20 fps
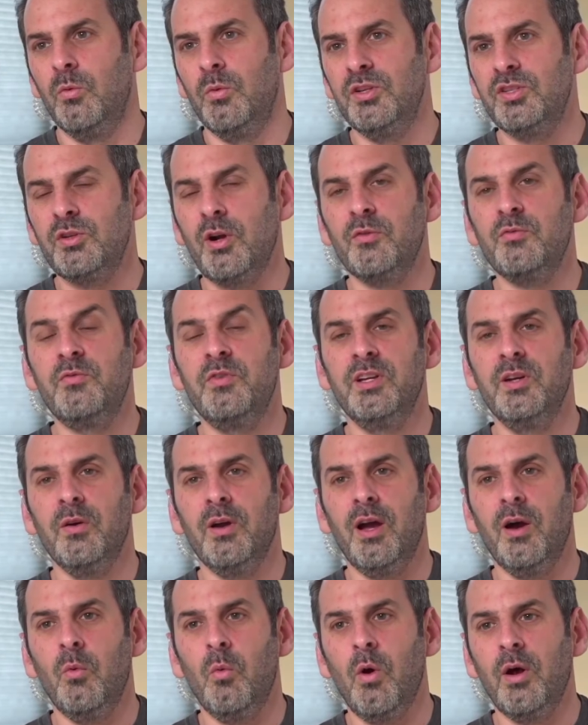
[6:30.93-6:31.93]
We start
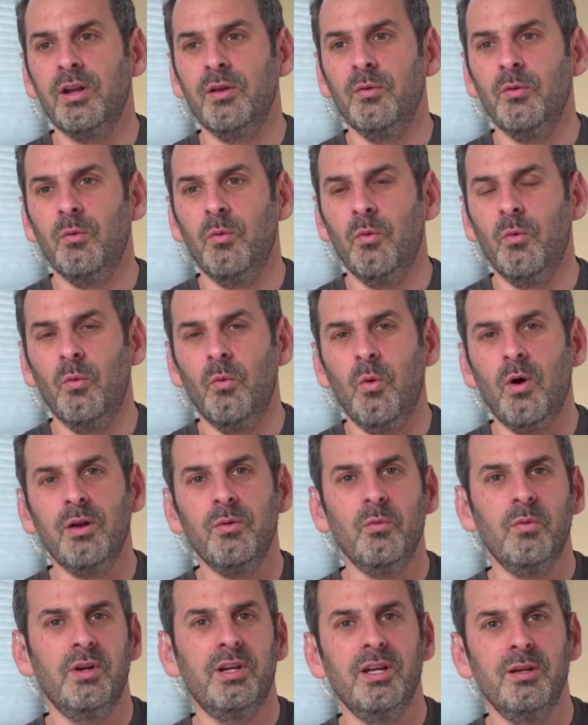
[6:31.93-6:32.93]
figuring out what
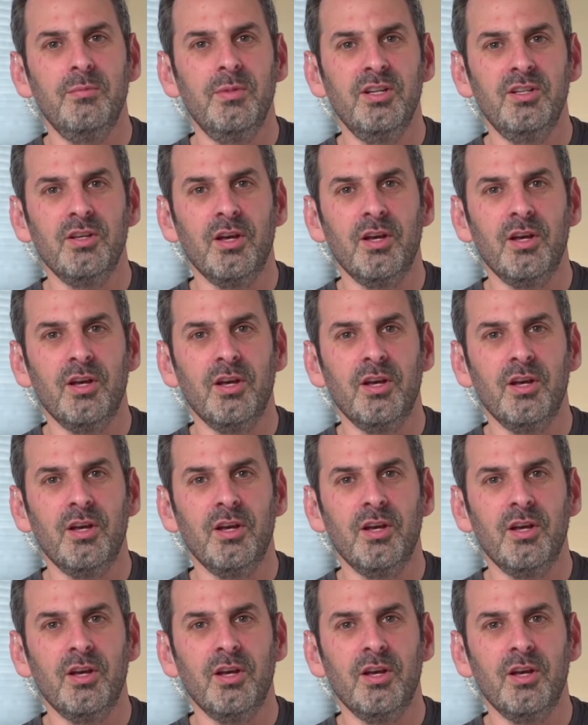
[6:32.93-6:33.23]
what can be